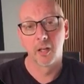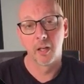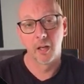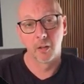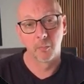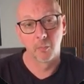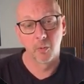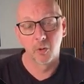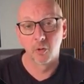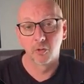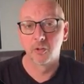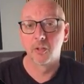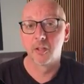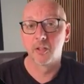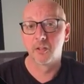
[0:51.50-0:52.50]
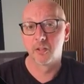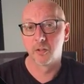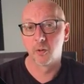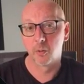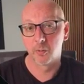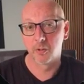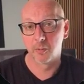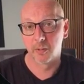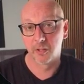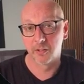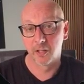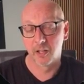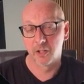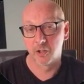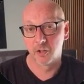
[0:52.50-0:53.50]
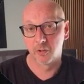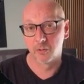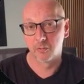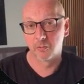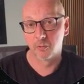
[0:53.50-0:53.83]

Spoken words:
and process optimization